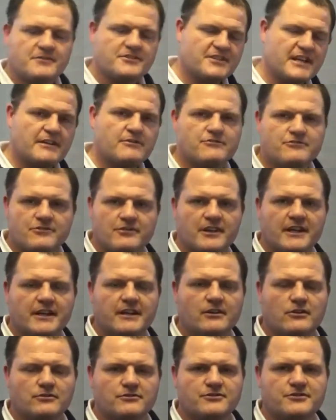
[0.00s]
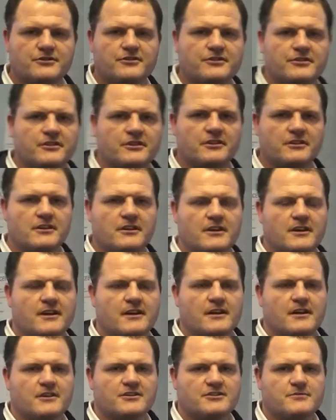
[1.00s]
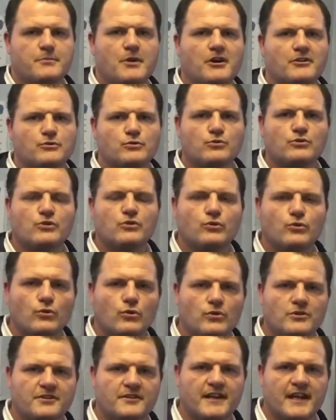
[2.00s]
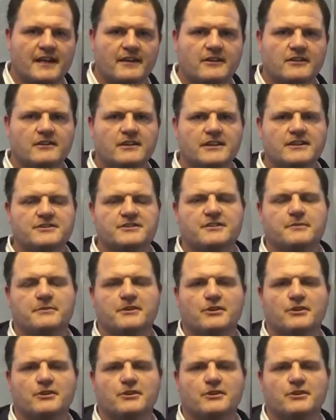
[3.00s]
centrally onto the spinal cord, and that can lead to